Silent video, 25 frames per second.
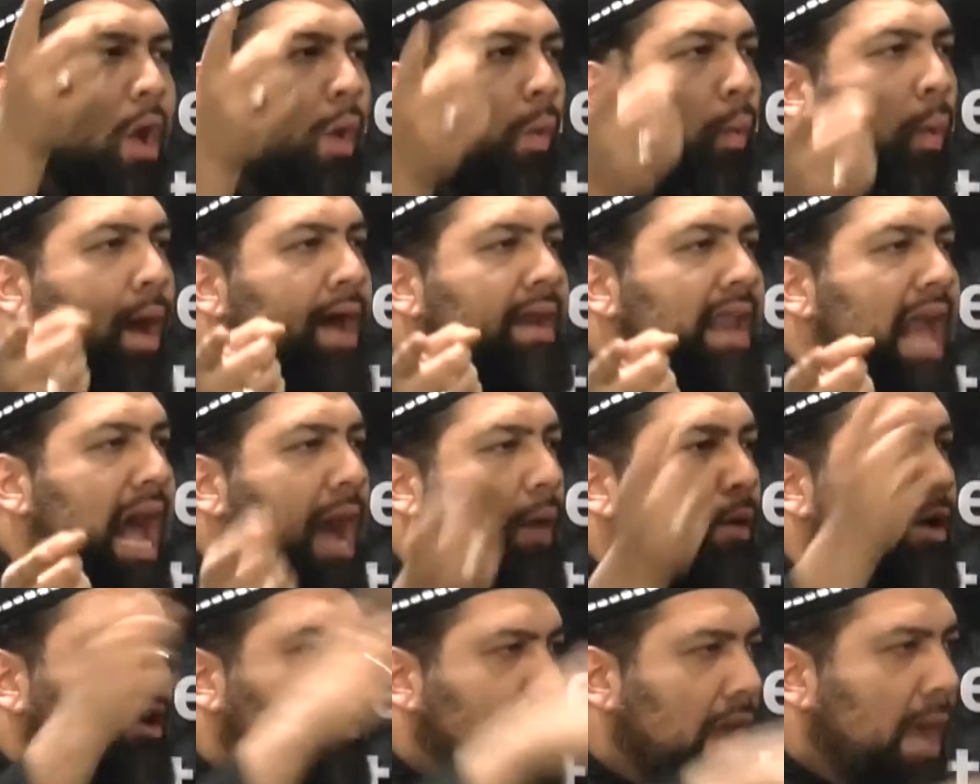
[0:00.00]
1
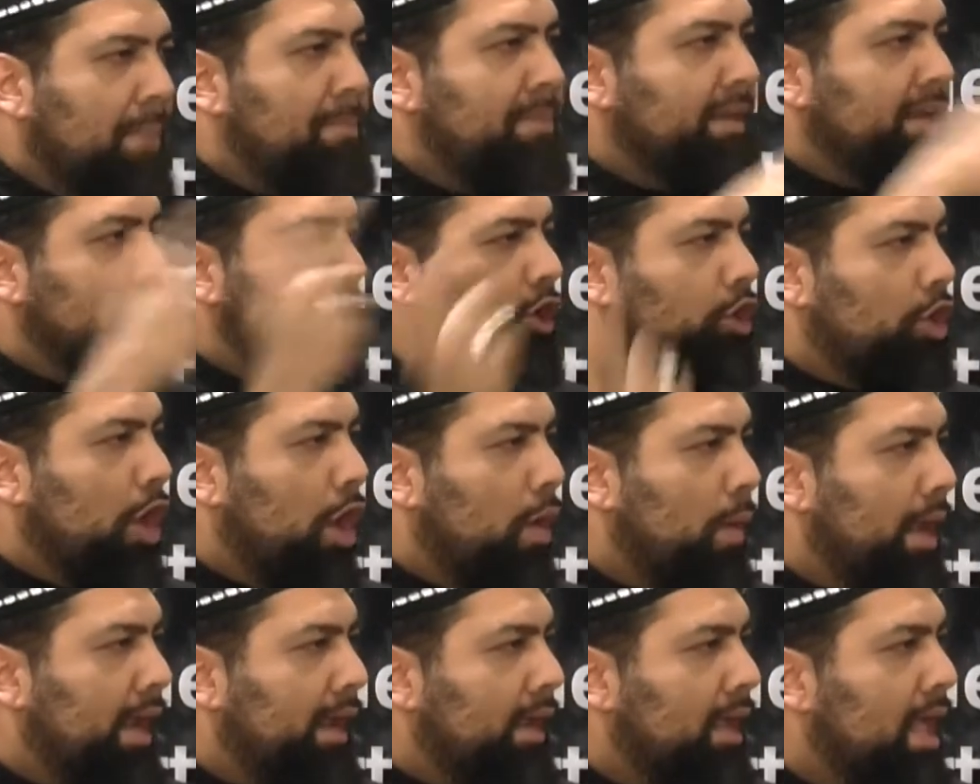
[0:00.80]
hour coming and
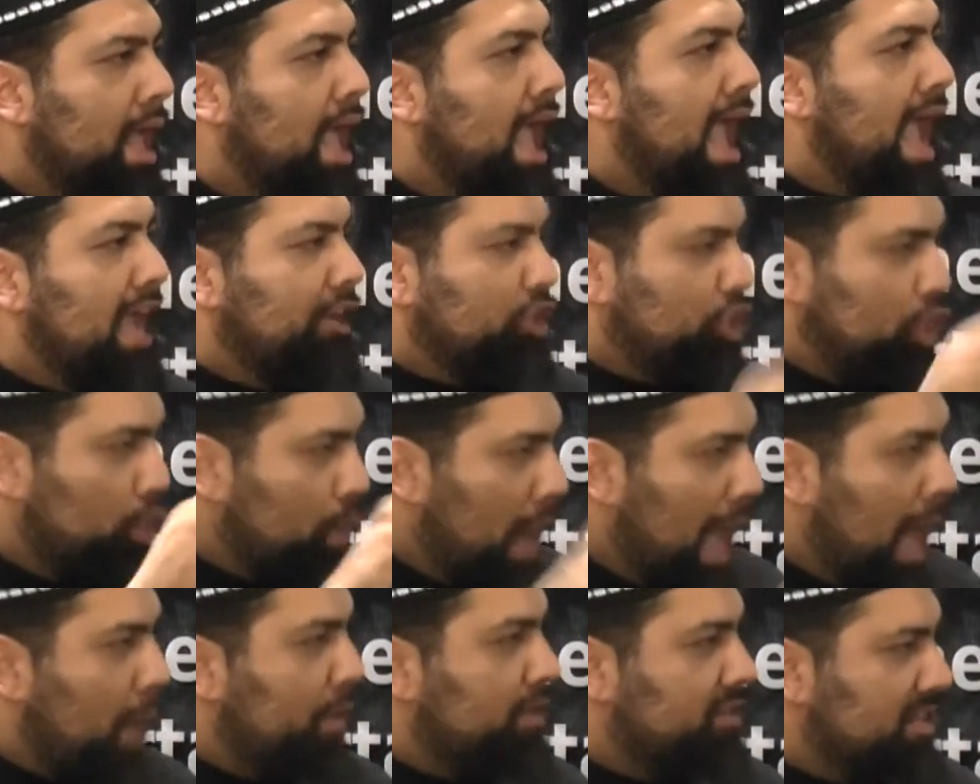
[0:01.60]
going, and
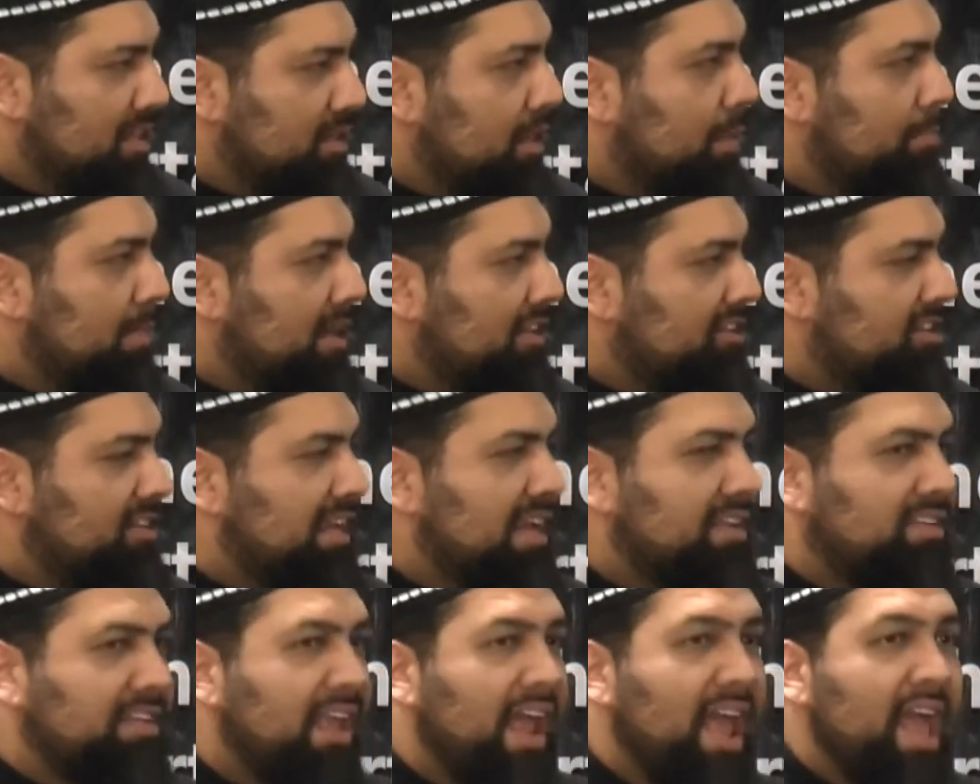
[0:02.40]
2 hours in the
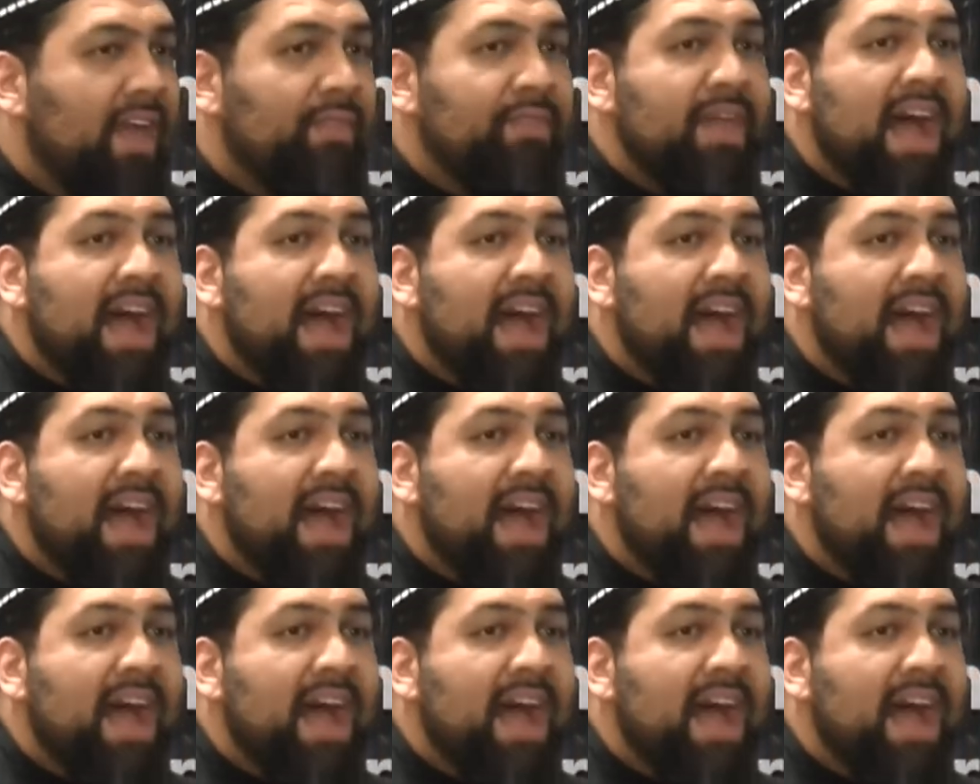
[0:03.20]
majlis.